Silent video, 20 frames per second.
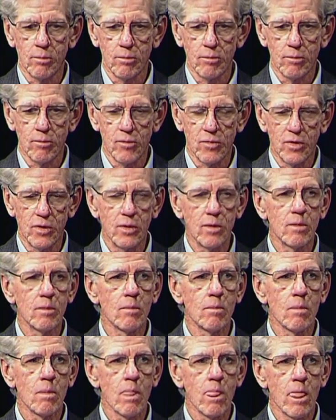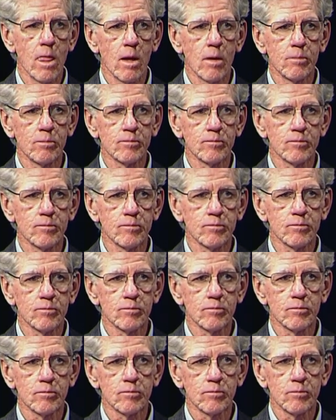Do they have a youth program
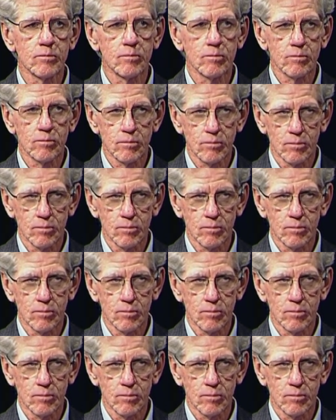with